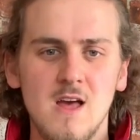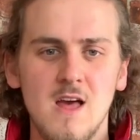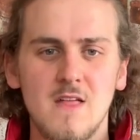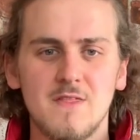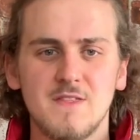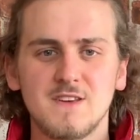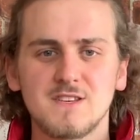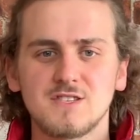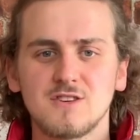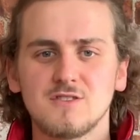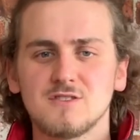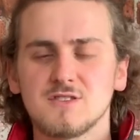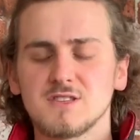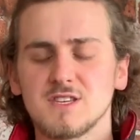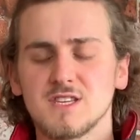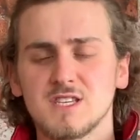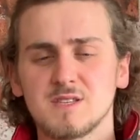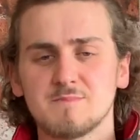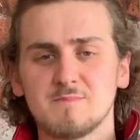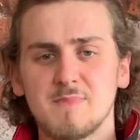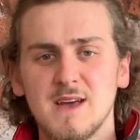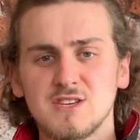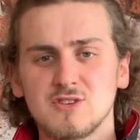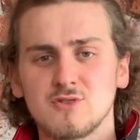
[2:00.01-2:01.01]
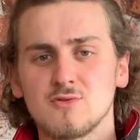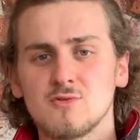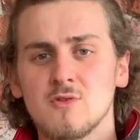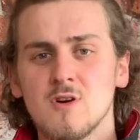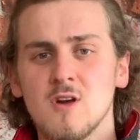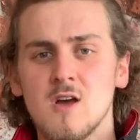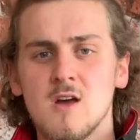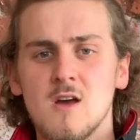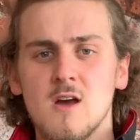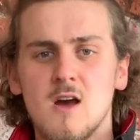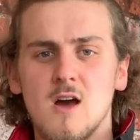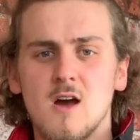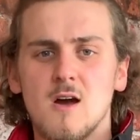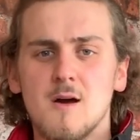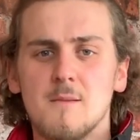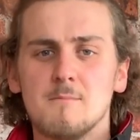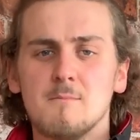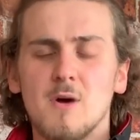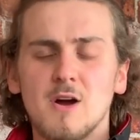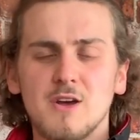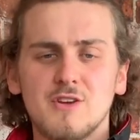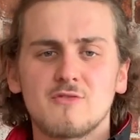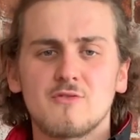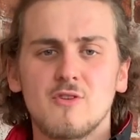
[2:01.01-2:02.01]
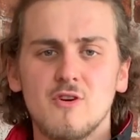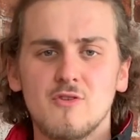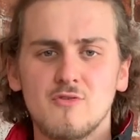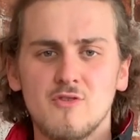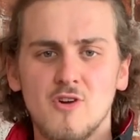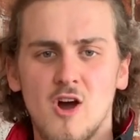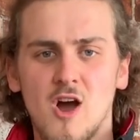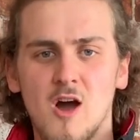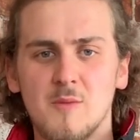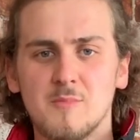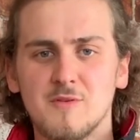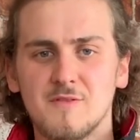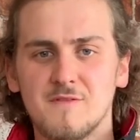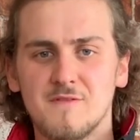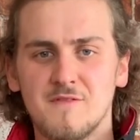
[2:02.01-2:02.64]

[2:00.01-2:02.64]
This uses a special micro carbon